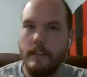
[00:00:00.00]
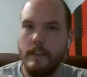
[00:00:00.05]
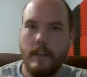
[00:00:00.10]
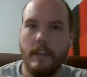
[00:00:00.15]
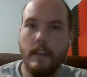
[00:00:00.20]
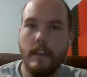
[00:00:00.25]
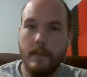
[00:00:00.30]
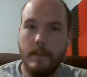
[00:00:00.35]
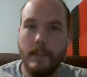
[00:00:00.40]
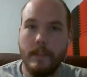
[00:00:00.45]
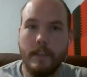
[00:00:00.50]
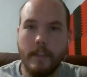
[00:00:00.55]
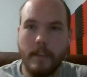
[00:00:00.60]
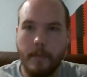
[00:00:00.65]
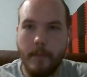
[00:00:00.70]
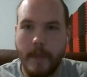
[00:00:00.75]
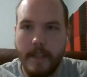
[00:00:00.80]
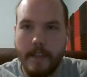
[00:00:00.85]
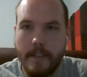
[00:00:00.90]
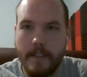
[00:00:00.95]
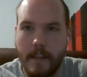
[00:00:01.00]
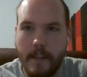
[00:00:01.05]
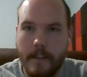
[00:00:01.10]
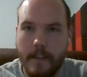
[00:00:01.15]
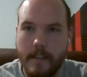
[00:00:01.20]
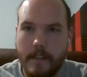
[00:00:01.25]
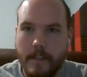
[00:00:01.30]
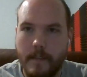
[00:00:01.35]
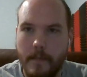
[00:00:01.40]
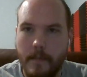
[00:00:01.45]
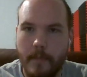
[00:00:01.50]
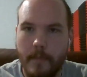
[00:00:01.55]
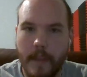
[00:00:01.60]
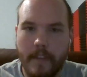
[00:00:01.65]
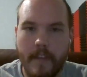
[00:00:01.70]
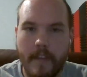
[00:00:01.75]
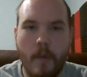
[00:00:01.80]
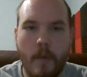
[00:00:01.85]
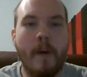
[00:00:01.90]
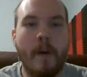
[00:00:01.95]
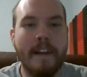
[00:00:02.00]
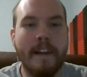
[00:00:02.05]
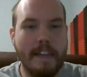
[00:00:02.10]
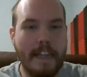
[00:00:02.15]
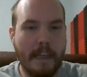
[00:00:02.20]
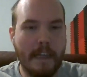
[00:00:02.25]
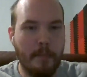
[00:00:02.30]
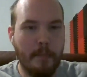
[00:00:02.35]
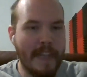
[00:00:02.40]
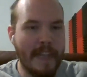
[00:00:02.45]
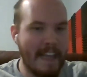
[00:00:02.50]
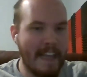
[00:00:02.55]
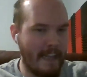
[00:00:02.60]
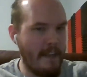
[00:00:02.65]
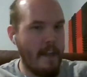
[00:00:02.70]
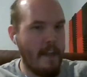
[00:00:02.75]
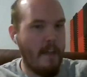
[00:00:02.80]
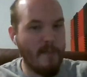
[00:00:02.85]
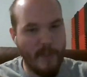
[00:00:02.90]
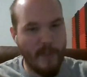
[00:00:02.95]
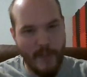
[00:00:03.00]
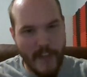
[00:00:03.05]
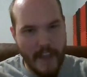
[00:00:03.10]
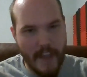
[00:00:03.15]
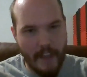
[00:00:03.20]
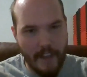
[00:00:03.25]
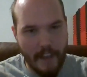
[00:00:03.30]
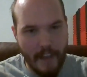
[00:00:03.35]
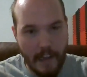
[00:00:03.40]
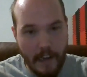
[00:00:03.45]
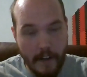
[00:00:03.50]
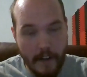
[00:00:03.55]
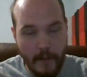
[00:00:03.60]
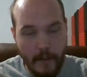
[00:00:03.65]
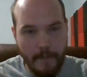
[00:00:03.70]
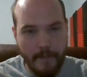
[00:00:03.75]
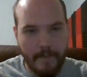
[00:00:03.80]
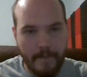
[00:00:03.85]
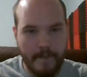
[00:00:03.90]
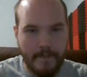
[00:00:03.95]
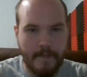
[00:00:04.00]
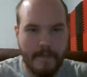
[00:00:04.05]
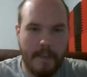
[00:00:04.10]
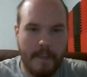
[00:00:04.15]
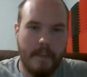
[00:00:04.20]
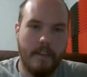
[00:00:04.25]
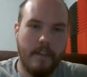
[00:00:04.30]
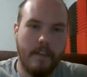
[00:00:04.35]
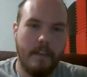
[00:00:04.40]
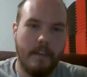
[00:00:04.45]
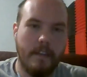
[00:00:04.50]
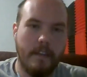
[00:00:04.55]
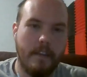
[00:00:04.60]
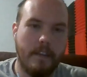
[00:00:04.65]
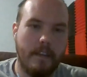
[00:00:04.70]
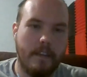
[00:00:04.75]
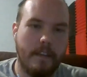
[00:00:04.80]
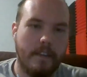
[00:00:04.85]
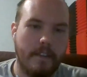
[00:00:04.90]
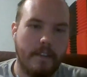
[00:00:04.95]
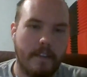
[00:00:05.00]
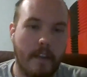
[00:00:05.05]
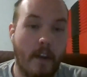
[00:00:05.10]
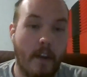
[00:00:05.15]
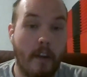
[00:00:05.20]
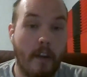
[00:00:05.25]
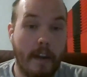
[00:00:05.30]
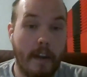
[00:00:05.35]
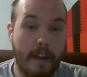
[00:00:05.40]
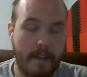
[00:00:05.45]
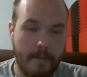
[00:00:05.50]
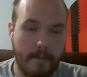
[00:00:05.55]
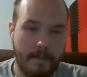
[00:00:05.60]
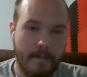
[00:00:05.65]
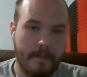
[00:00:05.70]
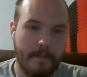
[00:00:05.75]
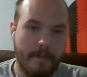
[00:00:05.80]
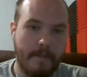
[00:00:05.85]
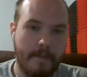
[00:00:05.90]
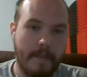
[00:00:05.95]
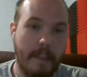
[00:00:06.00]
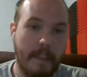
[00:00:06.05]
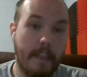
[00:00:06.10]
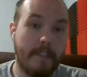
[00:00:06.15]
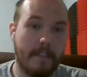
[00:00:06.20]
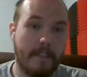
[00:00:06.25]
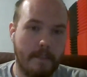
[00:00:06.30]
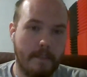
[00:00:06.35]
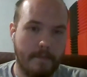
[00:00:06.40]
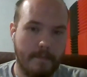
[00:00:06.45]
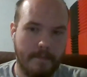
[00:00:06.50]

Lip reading: Let me look at the playset. Because I want to like plan another thing, you know? Say, all right, listen.